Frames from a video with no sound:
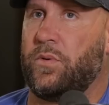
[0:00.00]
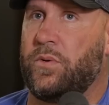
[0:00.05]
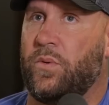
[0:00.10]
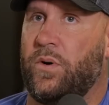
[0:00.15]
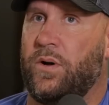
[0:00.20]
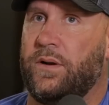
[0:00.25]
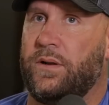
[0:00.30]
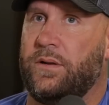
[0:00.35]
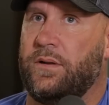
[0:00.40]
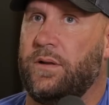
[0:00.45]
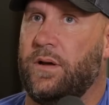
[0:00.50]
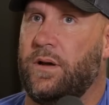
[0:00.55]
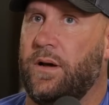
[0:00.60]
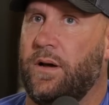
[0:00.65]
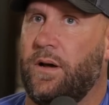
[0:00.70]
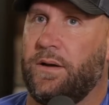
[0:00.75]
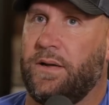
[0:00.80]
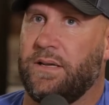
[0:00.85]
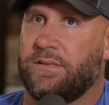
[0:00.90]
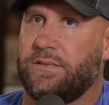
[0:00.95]
that we won
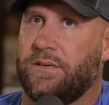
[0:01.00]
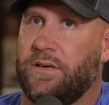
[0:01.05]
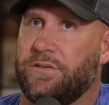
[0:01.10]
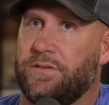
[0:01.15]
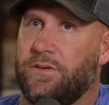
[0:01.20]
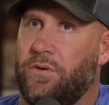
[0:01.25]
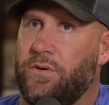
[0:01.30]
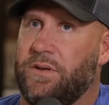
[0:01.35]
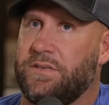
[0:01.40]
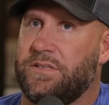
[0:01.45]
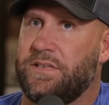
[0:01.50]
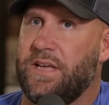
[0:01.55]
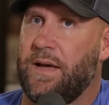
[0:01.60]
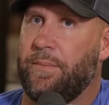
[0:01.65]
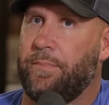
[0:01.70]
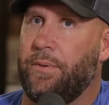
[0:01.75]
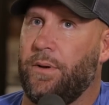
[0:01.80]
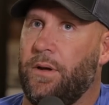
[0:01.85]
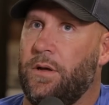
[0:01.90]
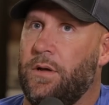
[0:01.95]
against Arizona in
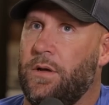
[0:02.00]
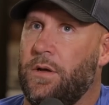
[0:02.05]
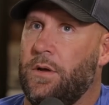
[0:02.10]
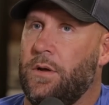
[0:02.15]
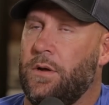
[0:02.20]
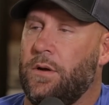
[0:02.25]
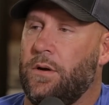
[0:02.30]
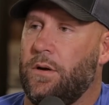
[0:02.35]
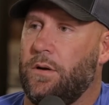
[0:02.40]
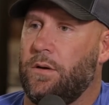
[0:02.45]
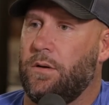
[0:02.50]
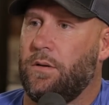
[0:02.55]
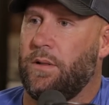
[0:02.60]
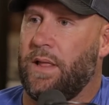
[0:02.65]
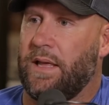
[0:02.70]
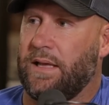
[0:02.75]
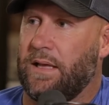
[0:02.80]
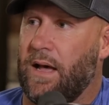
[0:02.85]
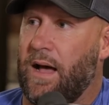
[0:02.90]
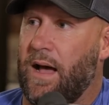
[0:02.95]
Tampa,
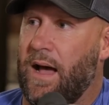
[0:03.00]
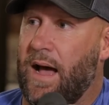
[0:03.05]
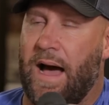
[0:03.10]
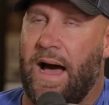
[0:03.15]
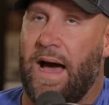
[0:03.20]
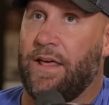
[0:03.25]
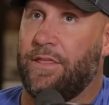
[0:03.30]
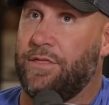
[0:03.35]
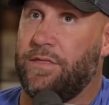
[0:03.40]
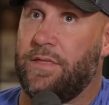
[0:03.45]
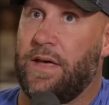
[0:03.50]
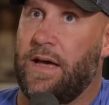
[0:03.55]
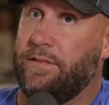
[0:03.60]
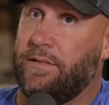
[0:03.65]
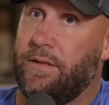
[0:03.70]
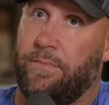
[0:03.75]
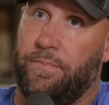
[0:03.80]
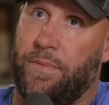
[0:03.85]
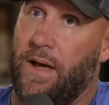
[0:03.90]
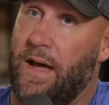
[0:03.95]
like
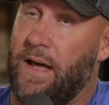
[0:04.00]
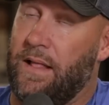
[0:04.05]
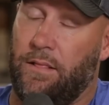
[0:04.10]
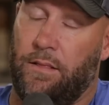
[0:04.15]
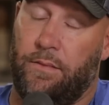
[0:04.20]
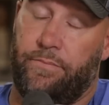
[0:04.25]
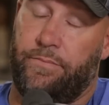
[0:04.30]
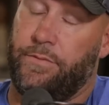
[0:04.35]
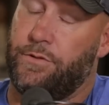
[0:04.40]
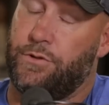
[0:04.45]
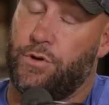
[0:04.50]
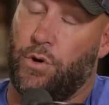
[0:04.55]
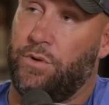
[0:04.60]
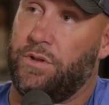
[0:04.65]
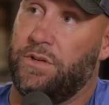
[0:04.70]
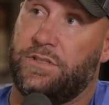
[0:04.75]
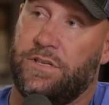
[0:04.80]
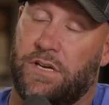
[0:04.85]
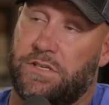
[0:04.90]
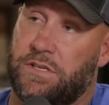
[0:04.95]

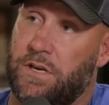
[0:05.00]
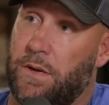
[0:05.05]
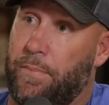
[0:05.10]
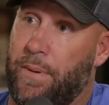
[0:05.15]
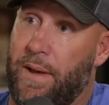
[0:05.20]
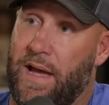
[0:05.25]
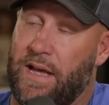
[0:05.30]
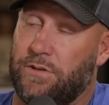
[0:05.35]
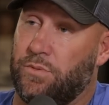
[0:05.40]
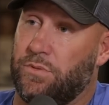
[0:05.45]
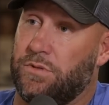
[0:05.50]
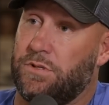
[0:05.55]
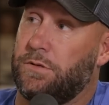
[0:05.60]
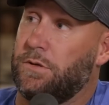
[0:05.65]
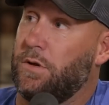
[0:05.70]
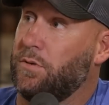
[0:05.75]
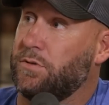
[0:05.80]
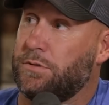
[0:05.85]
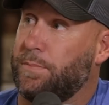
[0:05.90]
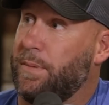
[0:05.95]
throwing the touchdown pass was
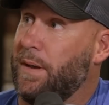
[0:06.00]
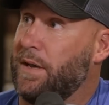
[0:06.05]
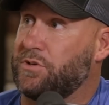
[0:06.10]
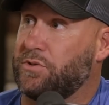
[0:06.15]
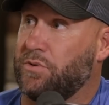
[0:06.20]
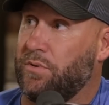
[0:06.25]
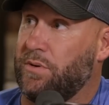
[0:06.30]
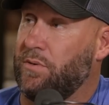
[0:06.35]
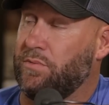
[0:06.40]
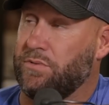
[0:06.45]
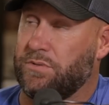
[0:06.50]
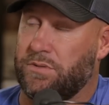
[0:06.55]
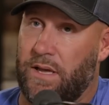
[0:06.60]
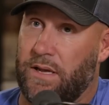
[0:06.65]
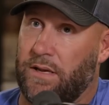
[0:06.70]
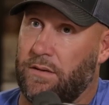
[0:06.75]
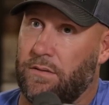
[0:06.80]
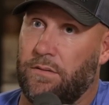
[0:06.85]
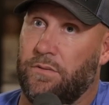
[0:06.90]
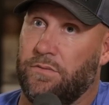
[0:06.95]
so special, and it was
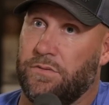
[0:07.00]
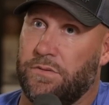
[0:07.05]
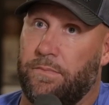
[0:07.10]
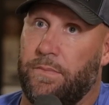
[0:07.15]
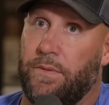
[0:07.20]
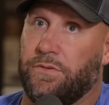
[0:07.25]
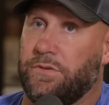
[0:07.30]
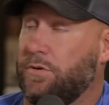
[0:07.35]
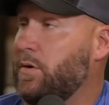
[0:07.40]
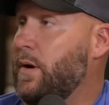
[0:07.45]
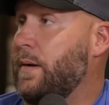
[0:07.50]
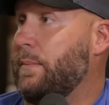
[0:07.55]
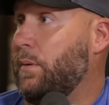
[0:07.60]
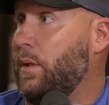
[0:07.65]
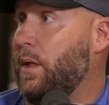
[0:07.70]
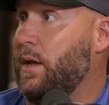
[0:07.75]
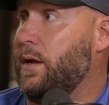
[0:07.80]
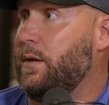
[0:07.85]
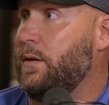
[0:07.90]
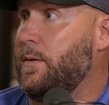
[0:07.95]
a great play.